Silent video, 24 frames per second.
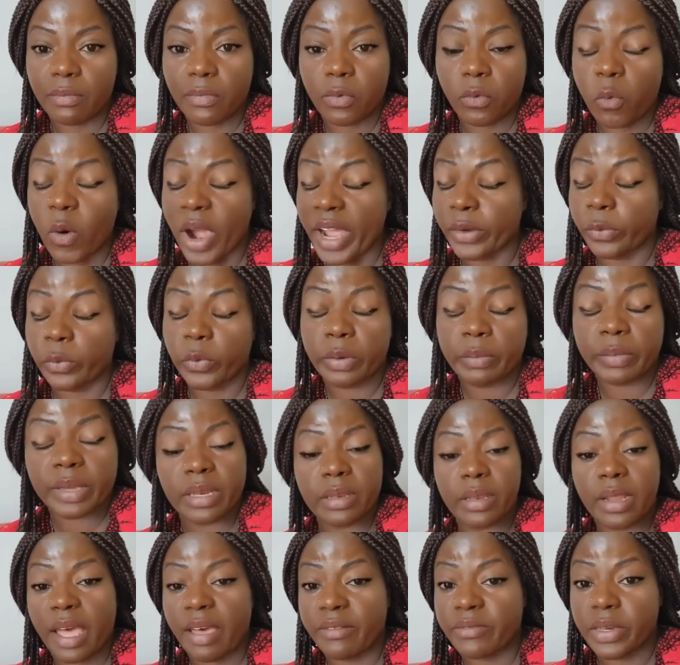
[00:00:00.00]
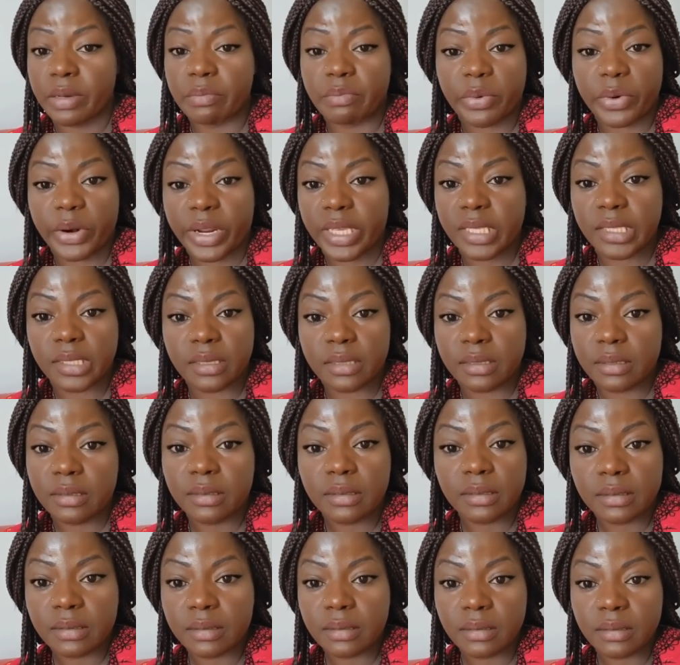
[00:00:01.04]
White women have been bred.
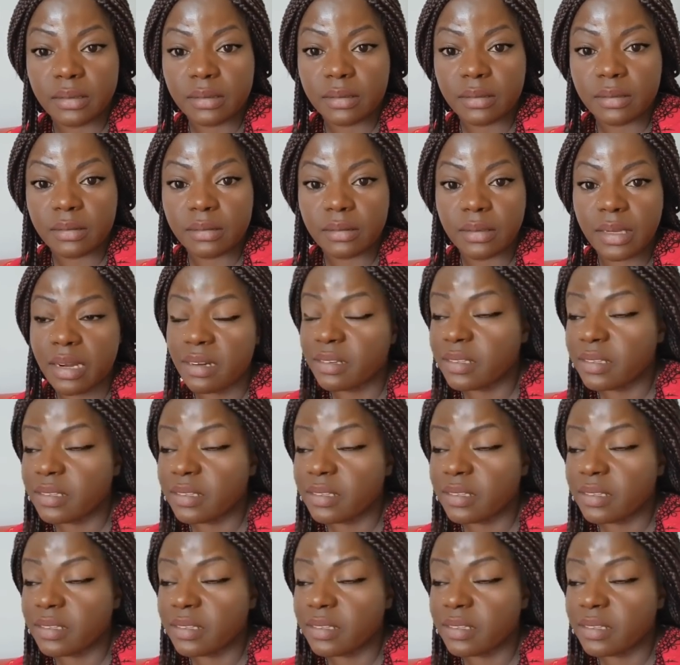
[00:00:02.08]
There